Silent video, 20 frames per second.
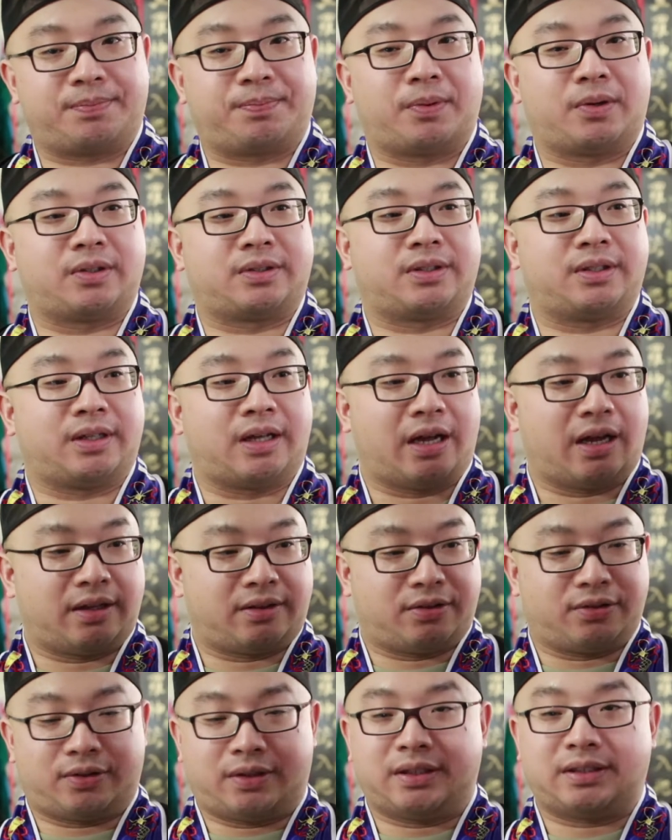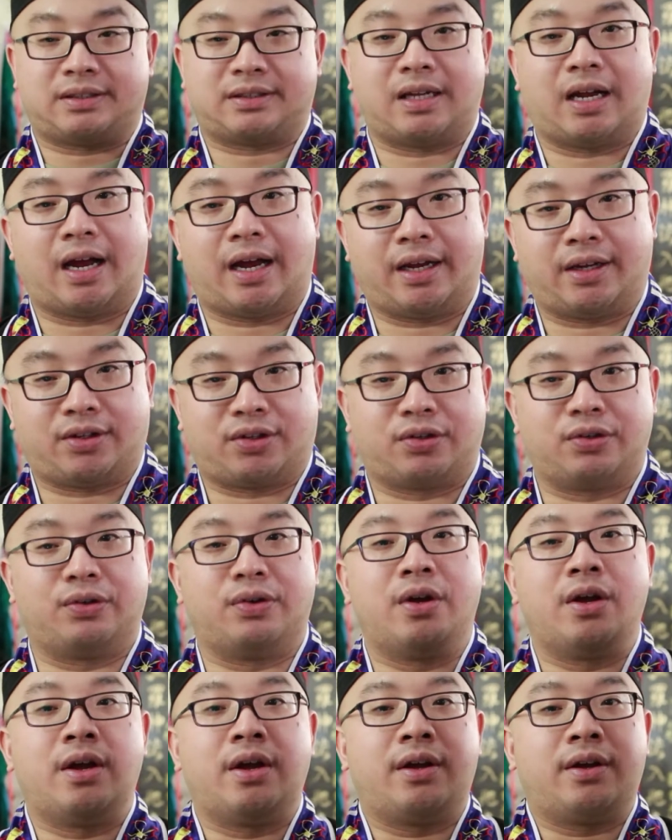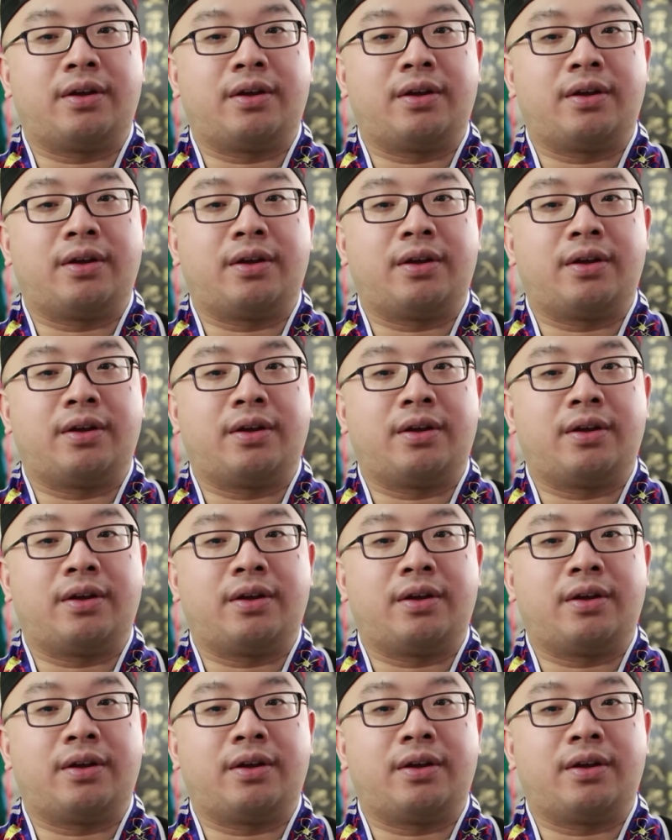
person, to this side, to